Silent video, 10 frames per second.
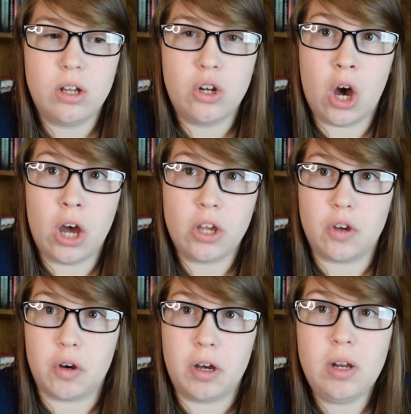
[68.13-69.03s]
not
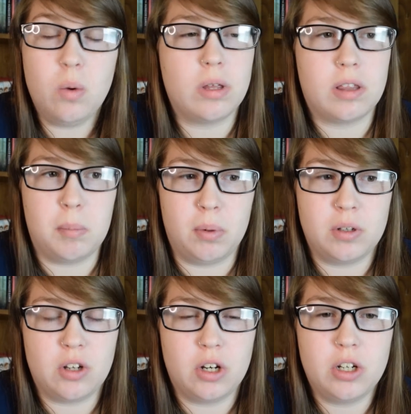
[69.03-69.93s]
good or that the
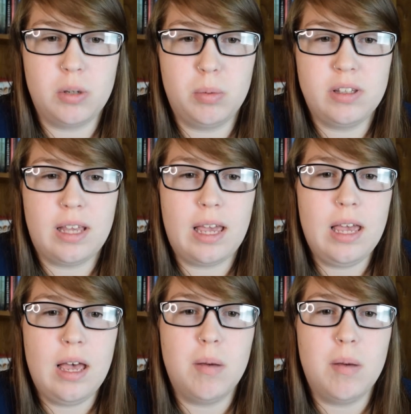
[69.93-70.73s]
books aren't good per se,